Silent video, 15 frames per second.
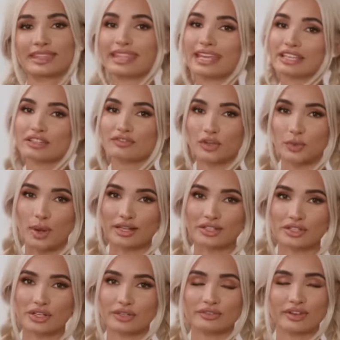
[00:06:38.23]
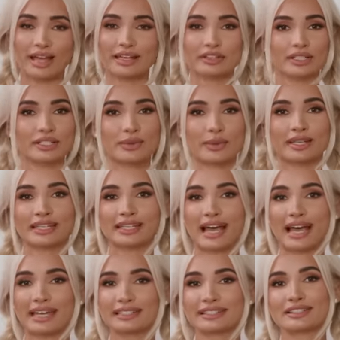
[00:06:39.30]
Thank you for watching
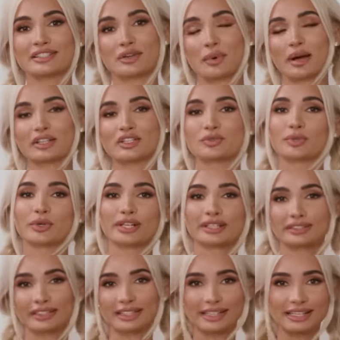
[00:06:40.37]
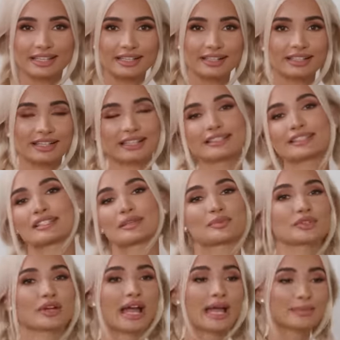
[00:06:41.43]
Refinery29. To watch more, click here, and to
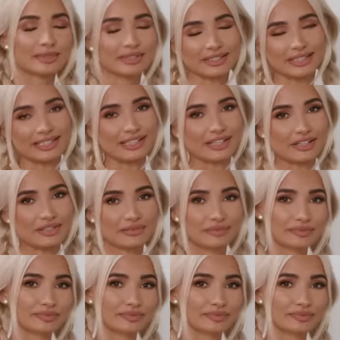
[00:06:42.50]
subscribe, click here.